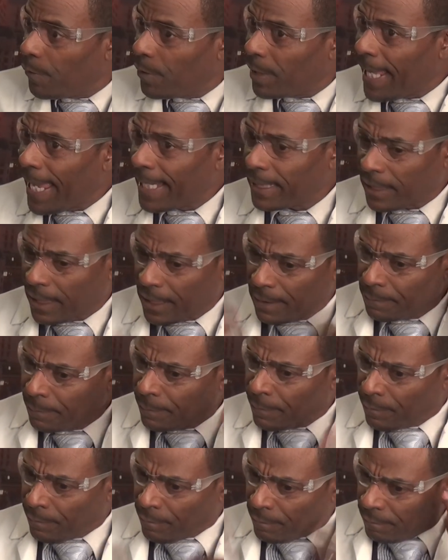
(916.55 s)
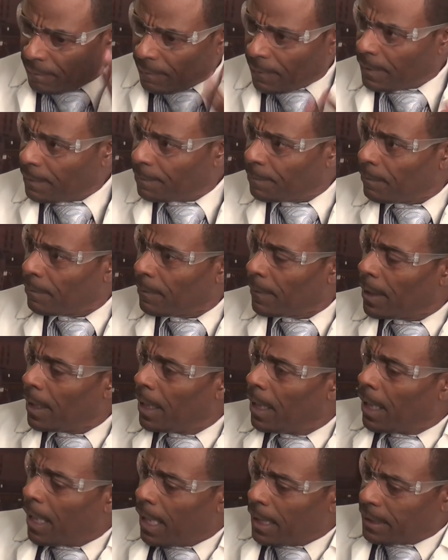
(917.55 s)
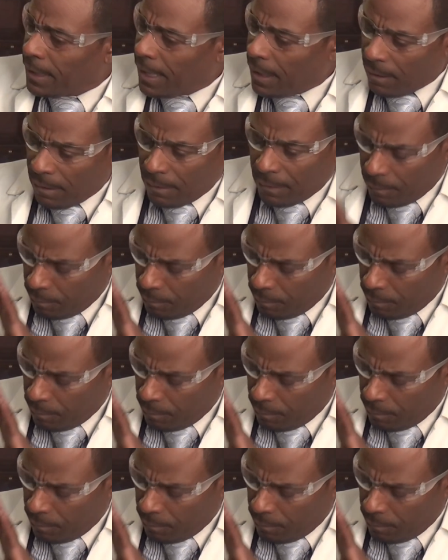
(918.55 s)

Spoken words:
relaxing. Is there?